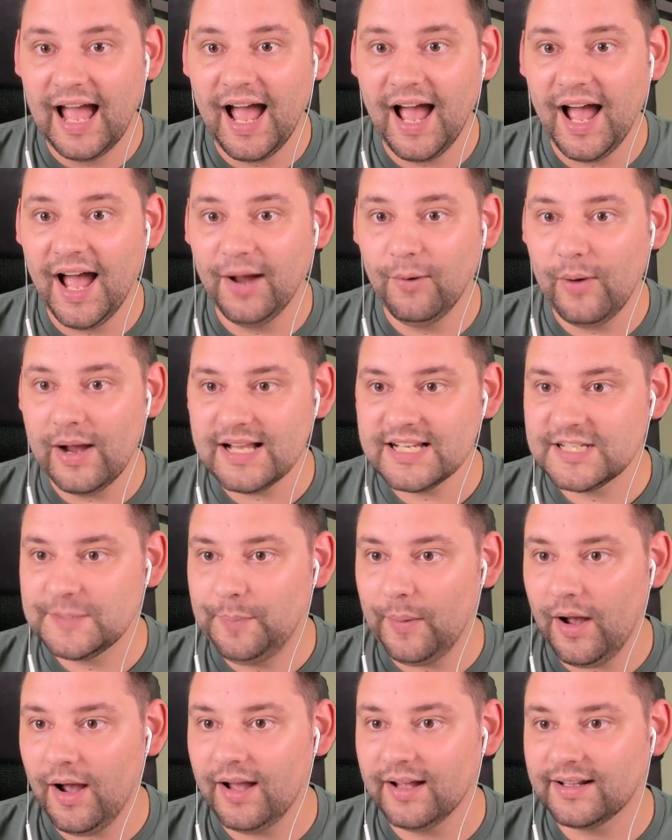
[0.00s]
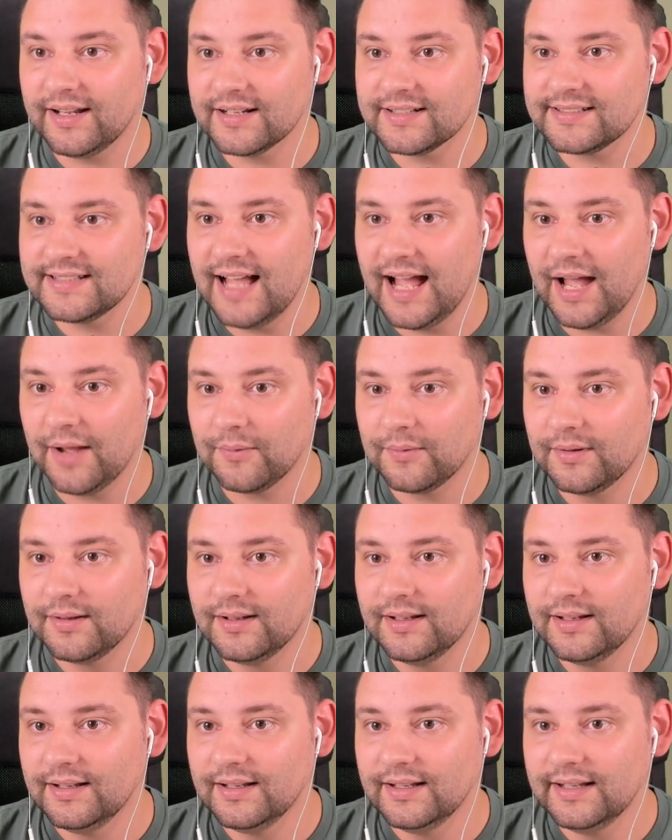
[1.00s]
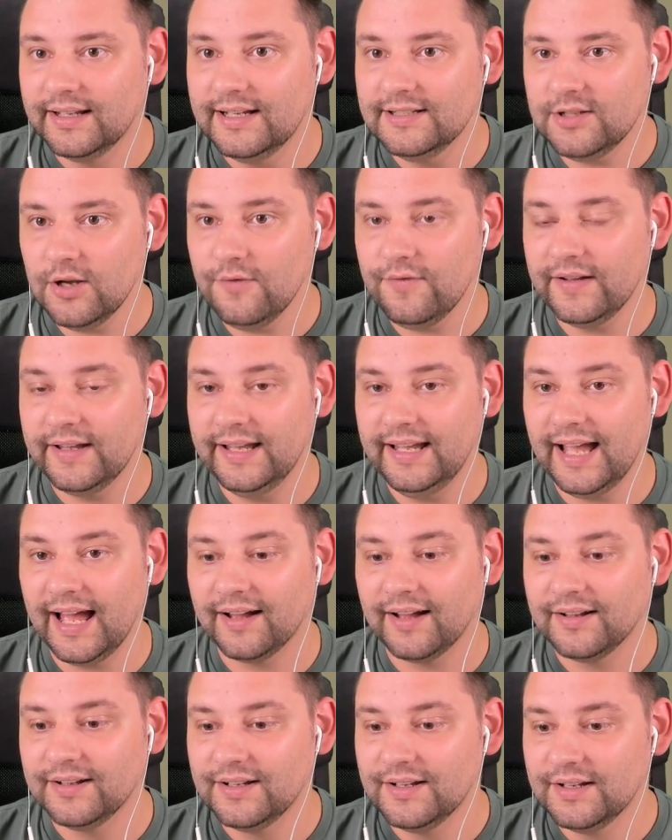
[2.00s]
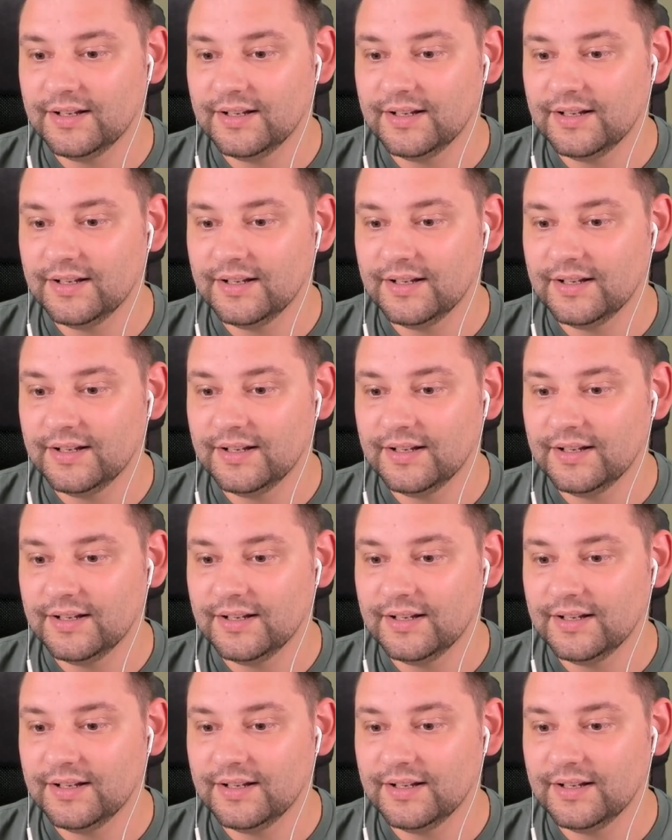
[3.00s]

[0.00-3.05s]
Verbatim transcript: Uh, where's Spartacus now? He's over here.